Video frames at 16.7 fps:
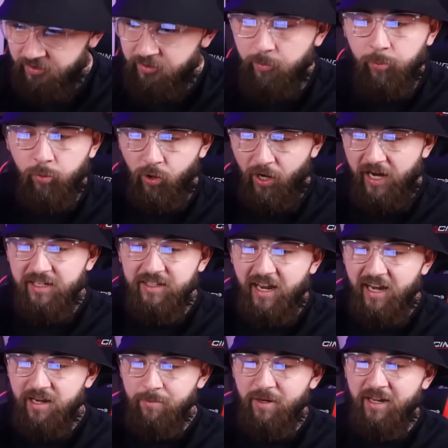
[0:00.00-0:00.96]
that the brand
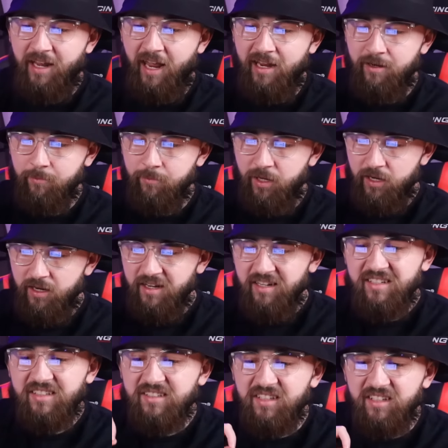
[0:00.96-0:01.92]
name became
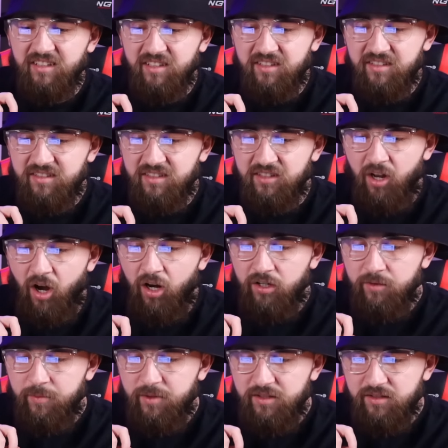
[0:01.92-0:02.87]

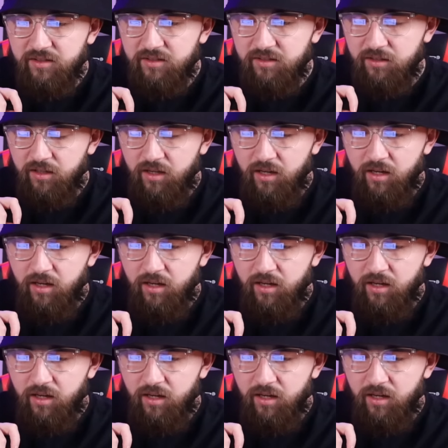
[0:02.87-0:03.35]
synonymous?